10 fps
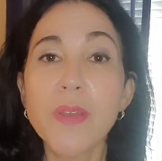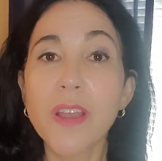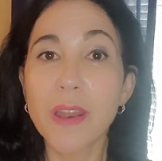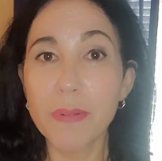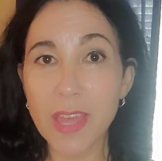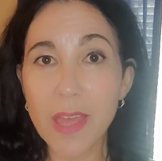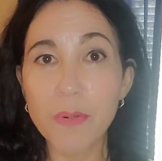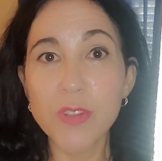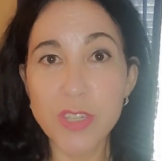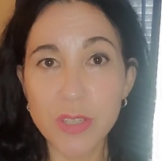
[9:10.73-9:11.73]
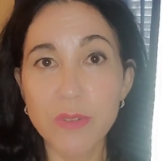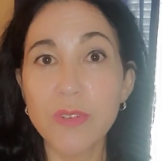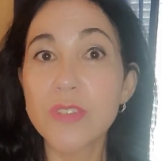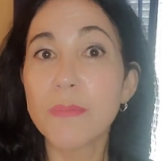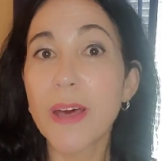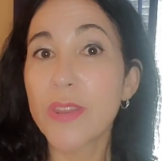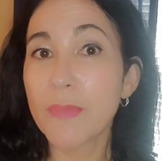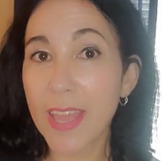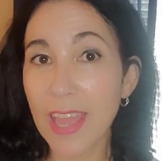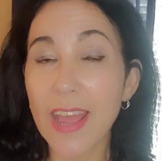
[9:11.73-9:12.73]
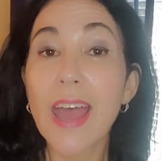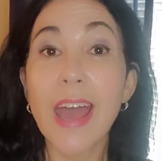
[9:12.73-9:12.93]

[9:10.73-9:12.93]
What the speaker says: you're going to be able to use the bathroom again.